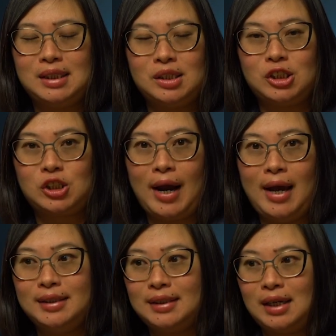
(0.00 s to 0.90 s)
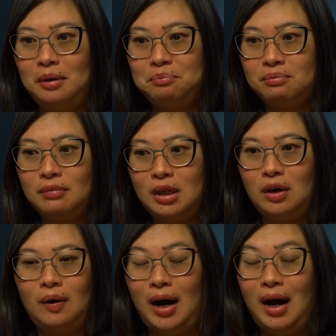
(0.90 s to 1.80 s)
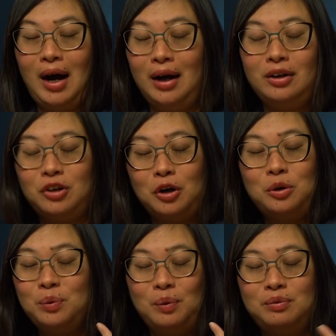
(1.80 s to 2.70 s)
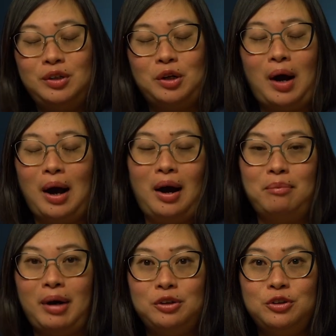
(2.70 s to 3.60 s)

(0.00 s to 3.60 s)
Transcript: into a trance. I don't know. I might